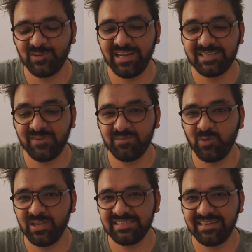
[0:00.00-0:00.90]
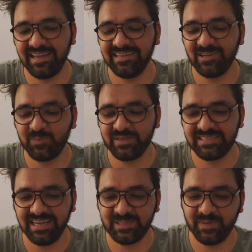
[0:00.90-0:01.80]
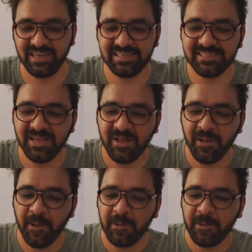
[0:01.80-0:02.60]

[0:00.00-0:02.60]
So that's one more reason I love Pixel Experience.